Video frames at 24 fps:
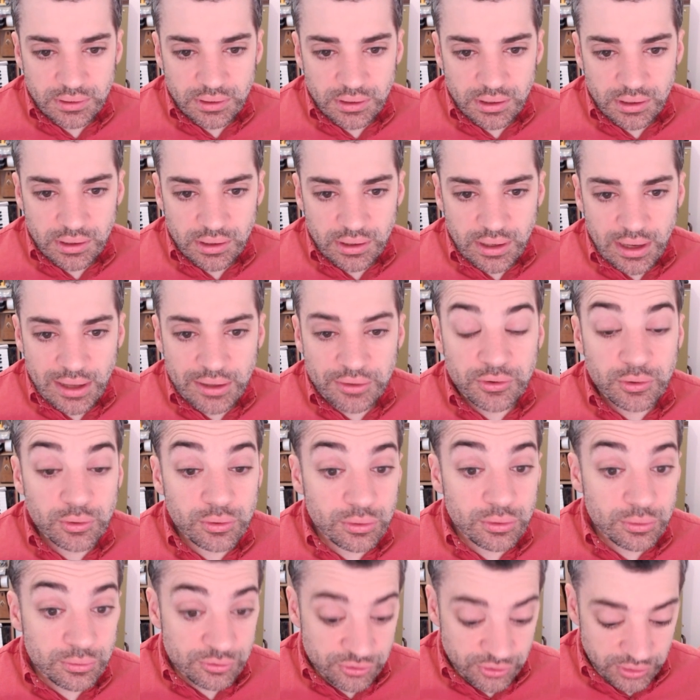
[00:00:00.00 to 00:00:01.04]
uh, Aldo
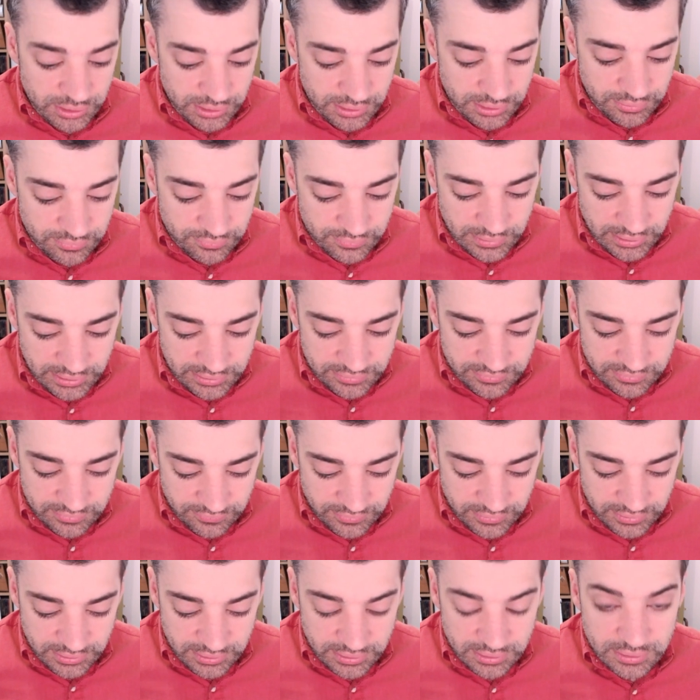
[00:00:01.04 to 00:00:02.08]
Gucci, right?
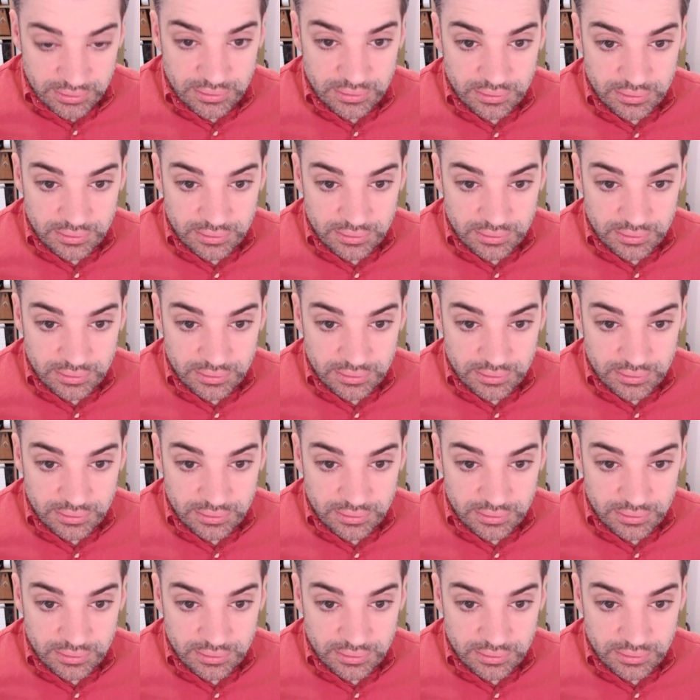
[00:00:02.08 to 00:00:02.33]
Of the,